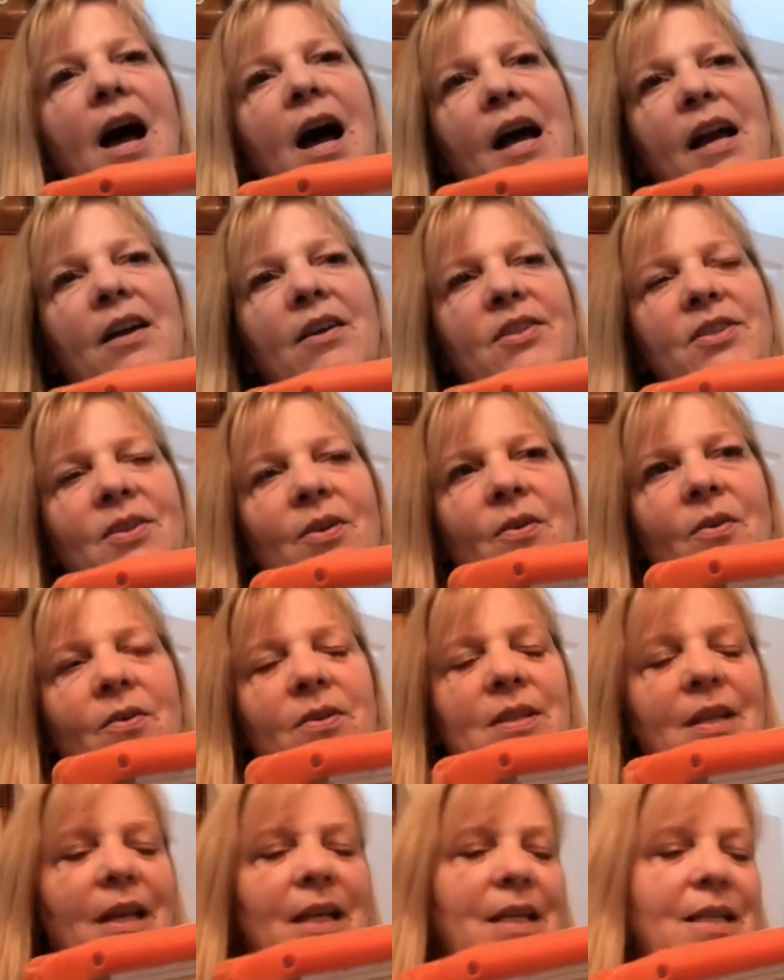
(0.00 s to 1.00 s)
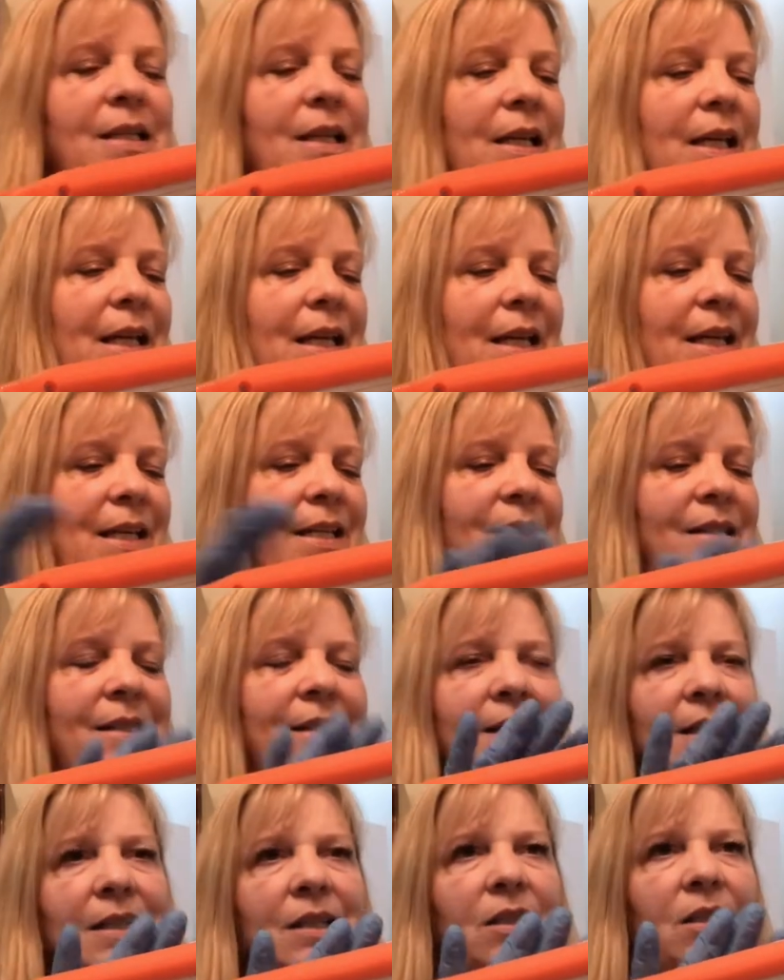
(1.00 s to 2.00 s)
I also heat
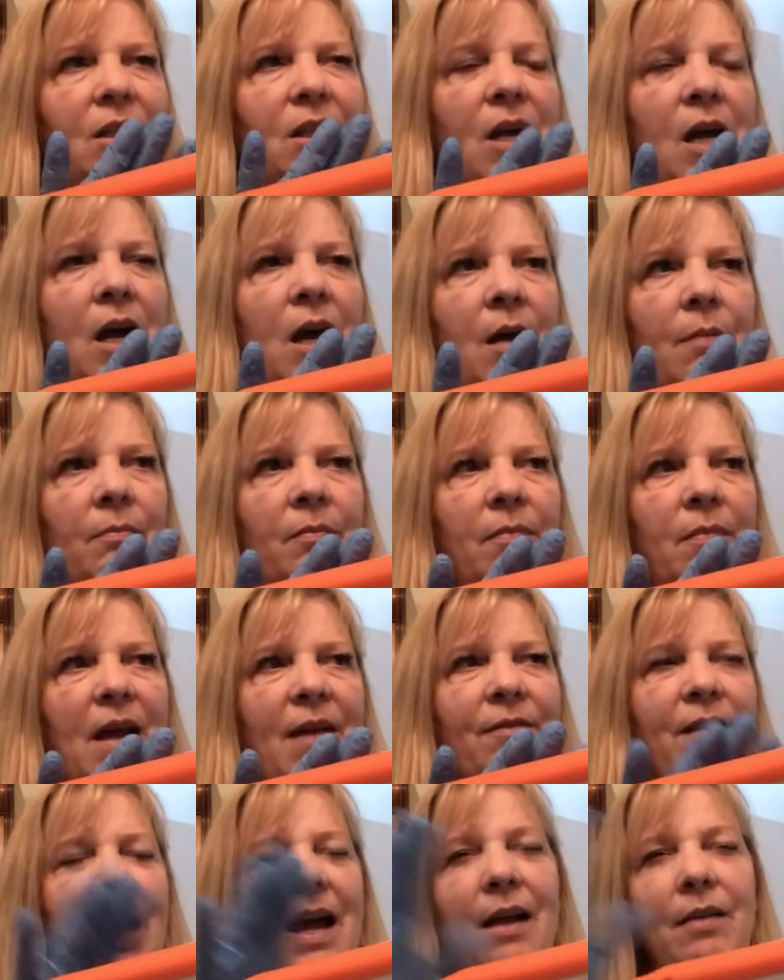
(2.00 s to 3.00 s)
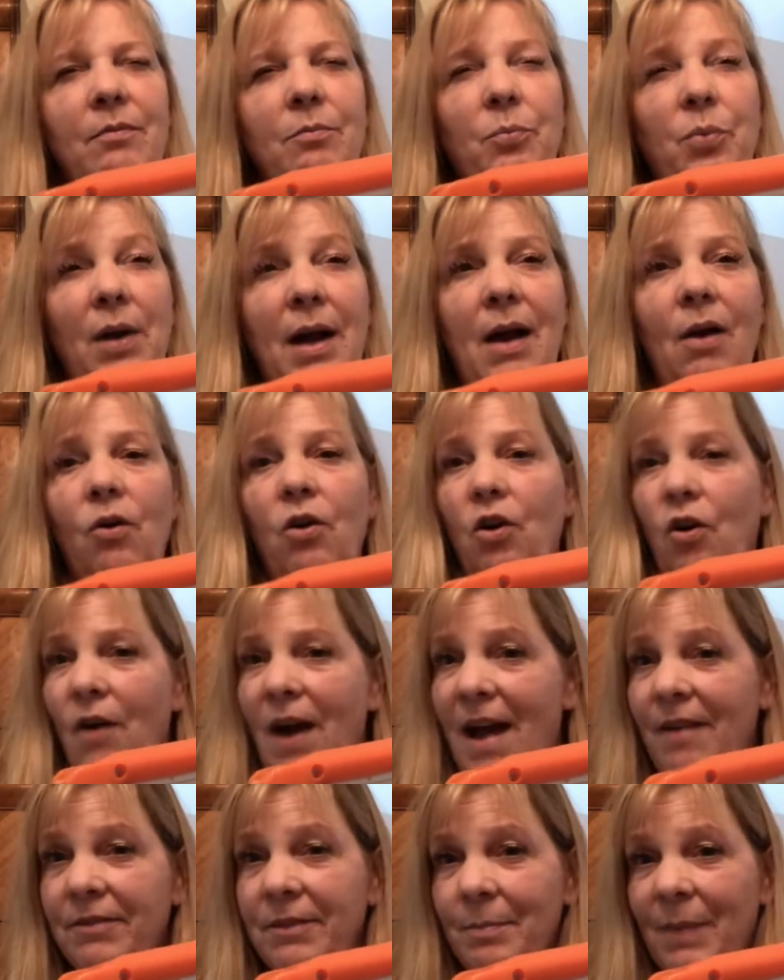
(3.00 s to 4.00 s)
seal. Um, I've got brown
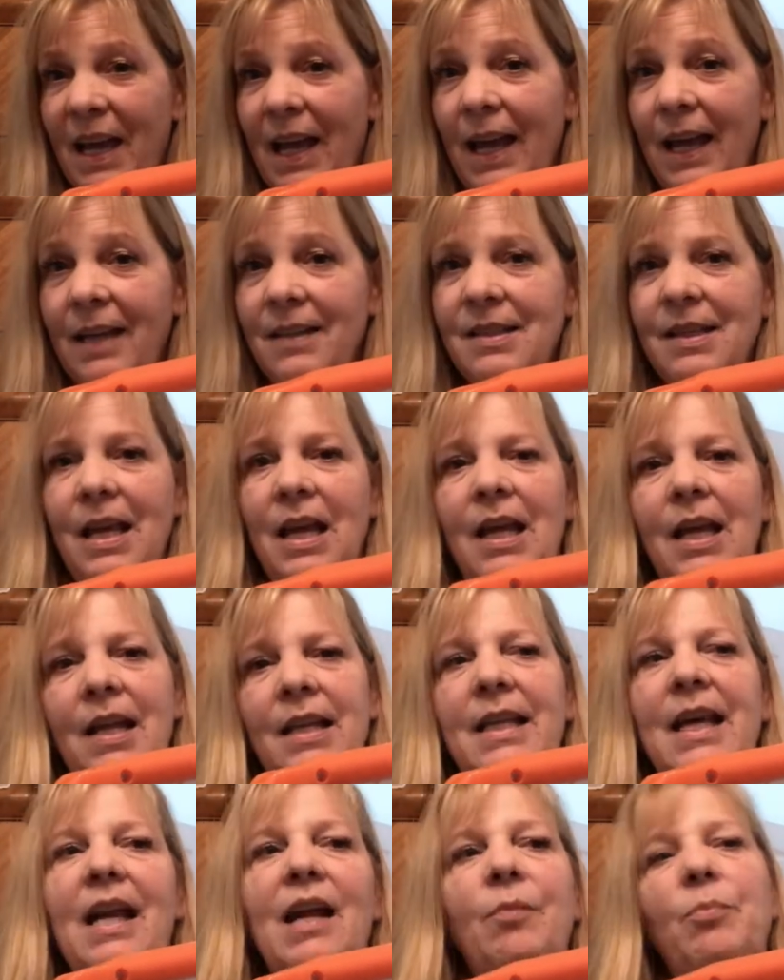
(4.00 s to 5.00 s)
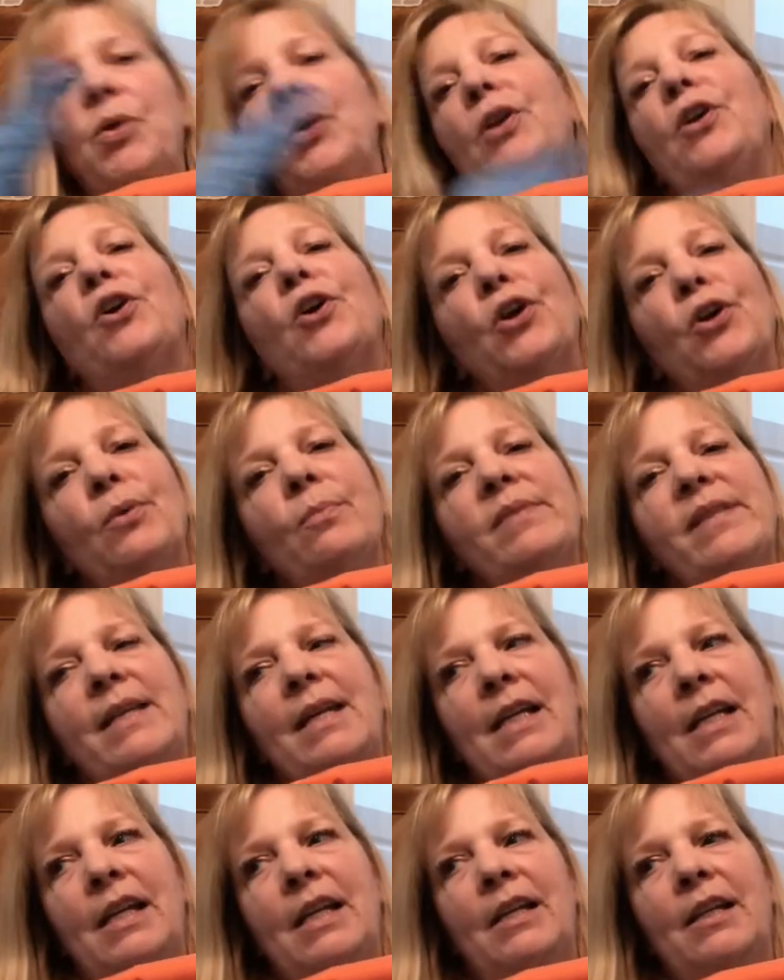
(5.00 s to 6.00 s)
craft bags that I put herbs
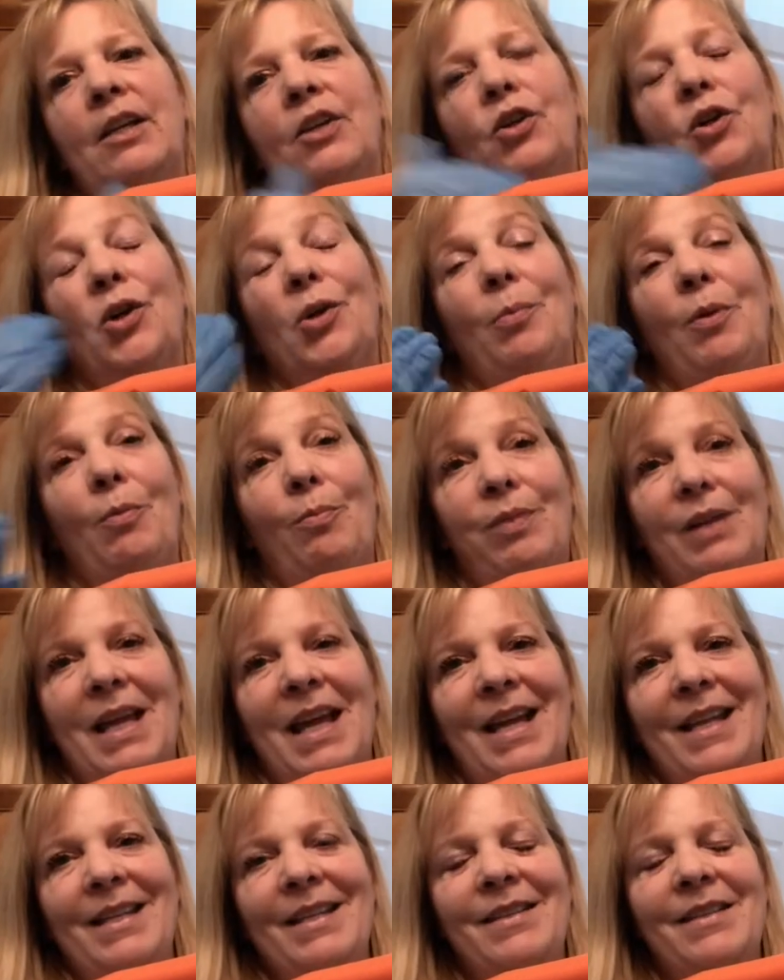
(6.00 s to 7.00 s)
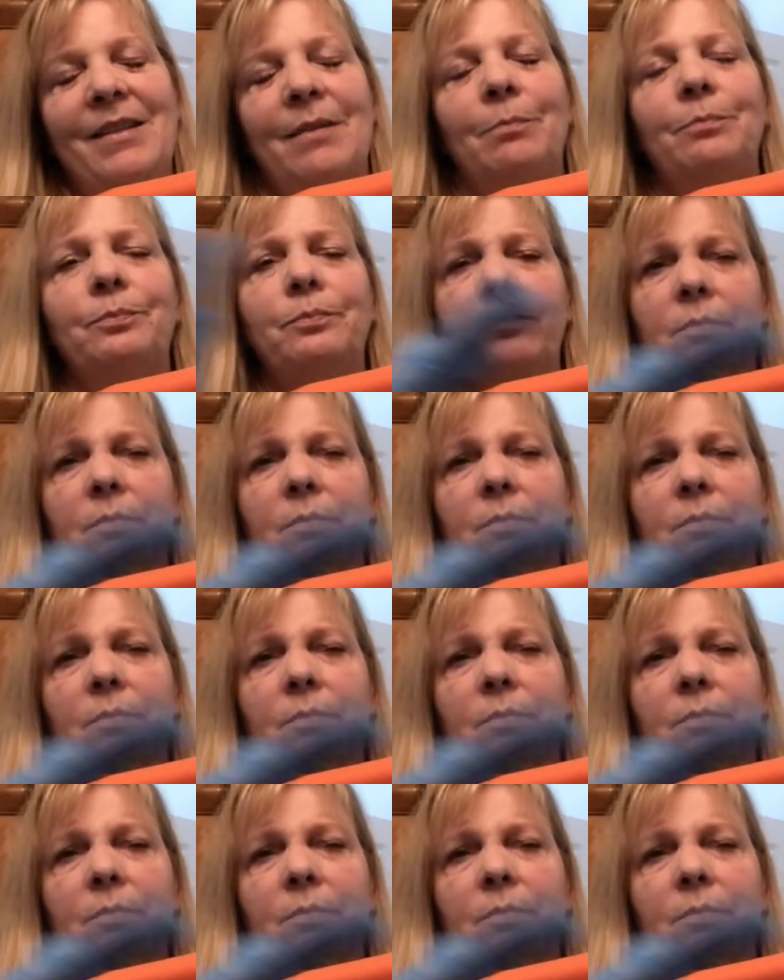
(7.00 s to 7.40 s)
in and herbal blends